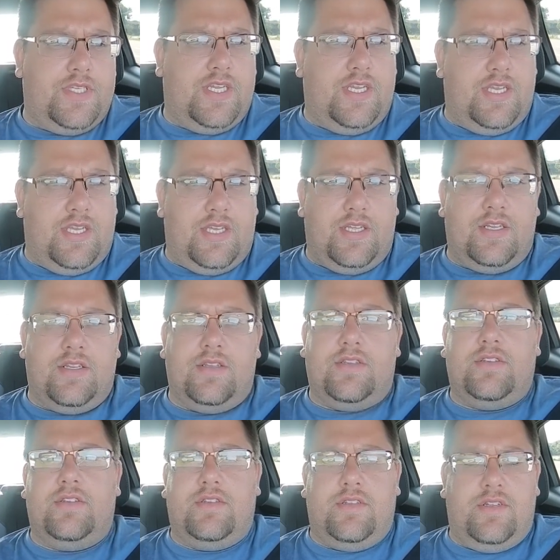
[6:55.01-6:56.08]
And
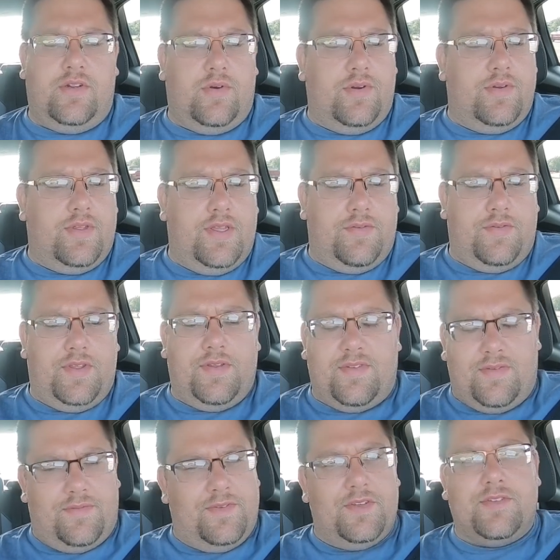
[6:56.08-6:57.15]
you know,
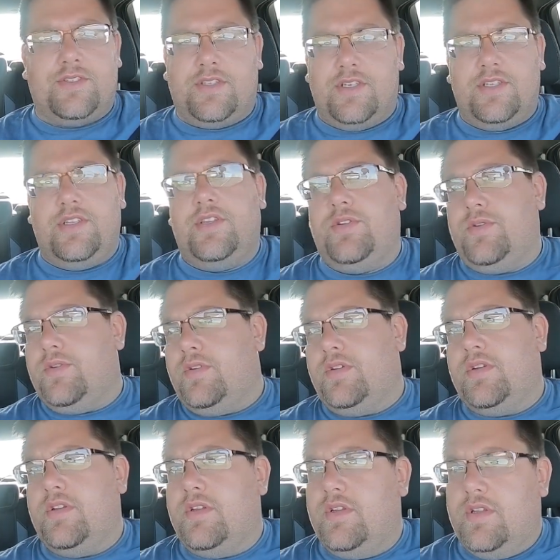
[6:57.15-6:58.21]
if it feels good to you,
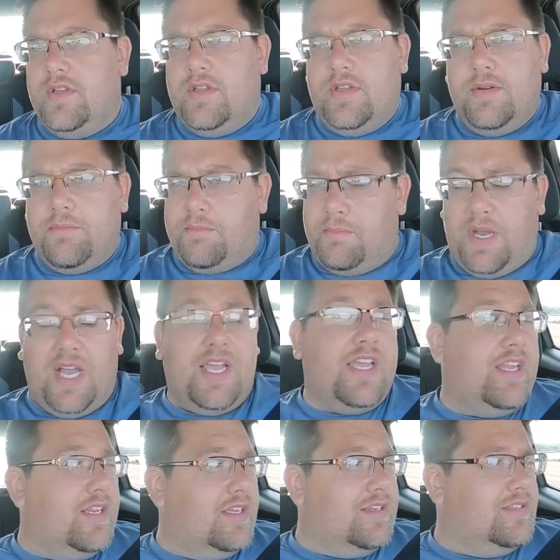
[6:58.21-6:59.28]
buy
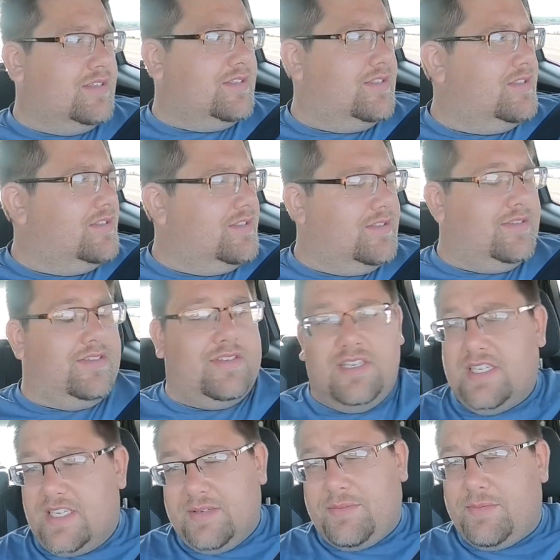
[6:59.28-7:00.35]
it, because they're
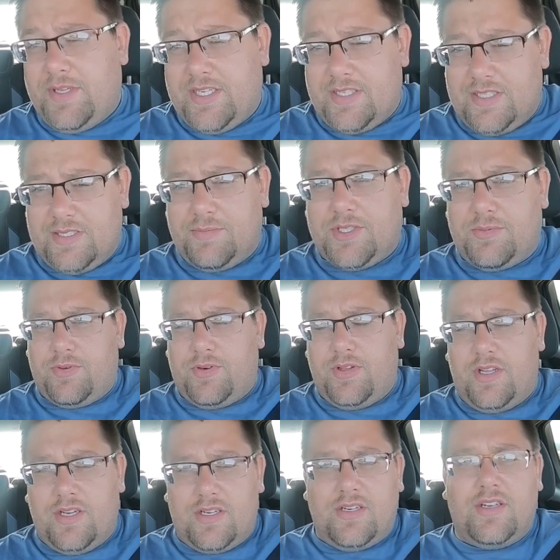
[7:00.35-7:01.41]
not going to be making these more
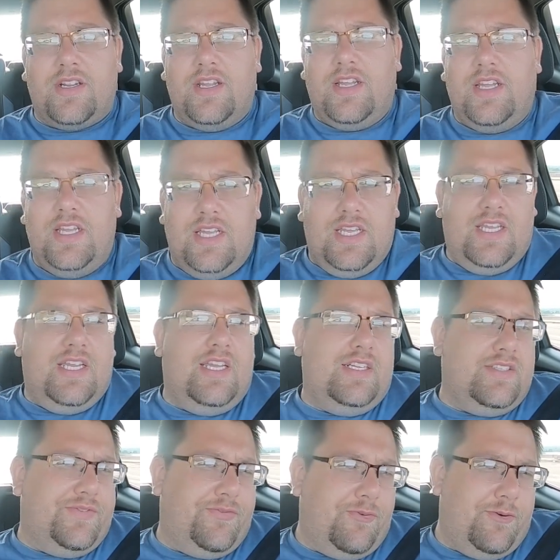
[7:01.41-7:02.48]
longer.
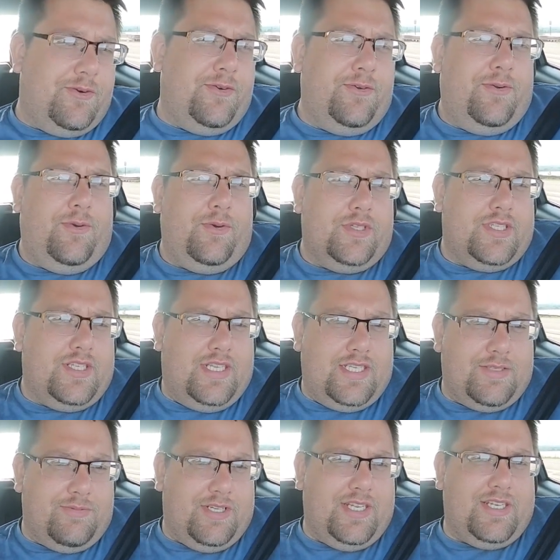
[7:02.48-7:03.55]
And does Ford owe us an
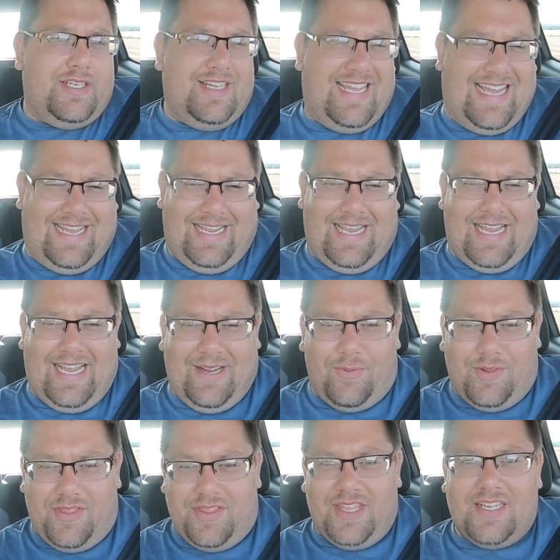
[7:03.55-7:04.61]
explanation? I
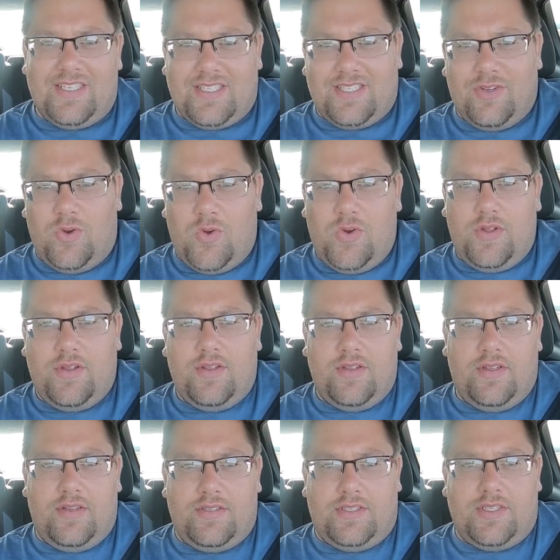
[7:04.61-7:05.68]
would think so,
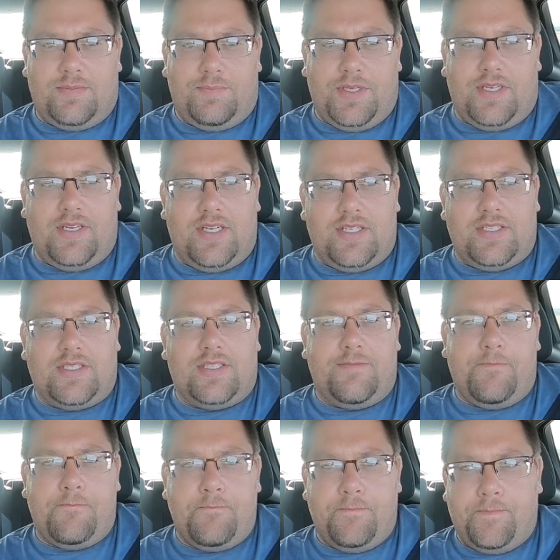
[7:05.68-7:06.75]
just because
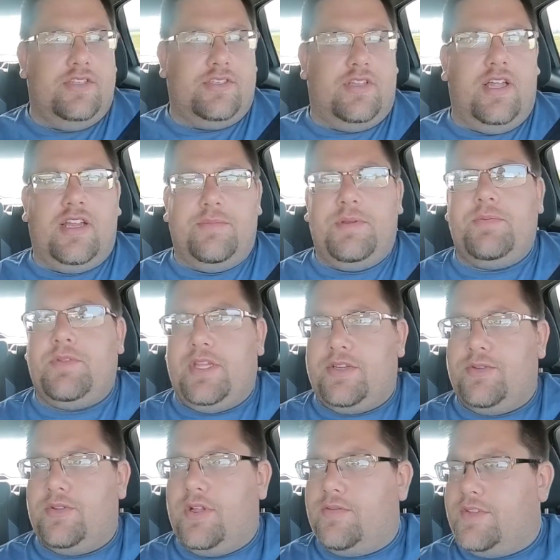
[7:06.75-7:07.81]
there's a lot of people that
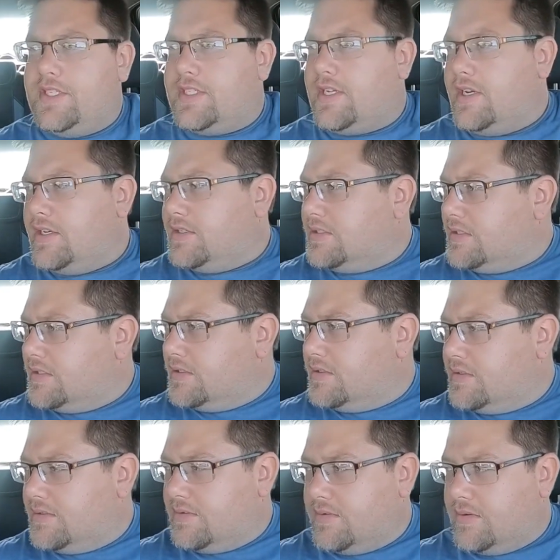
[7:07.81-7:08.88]
do love these cars.
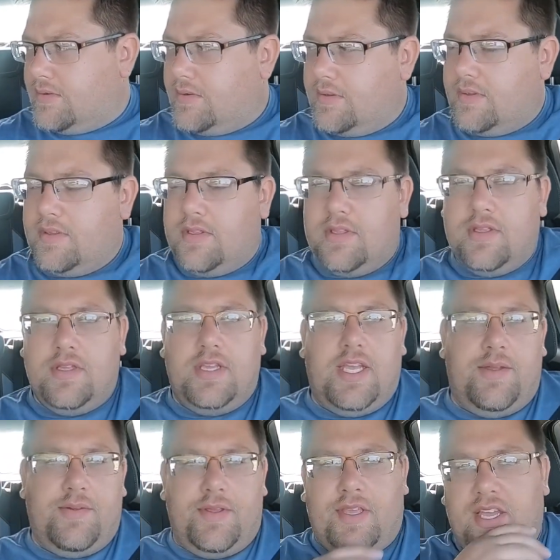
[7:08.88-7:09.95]
So
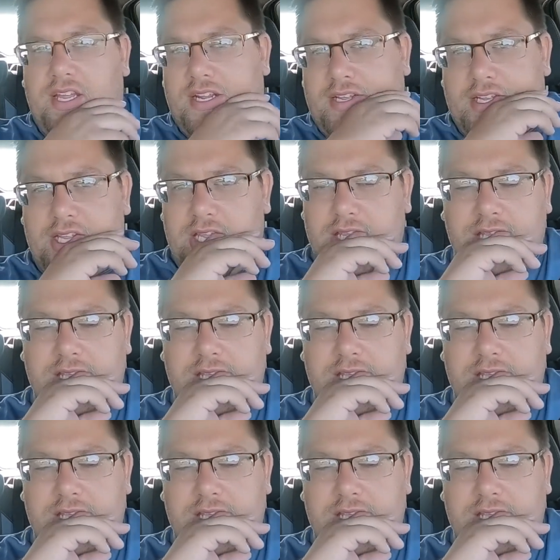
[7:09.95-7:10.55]
you kind of,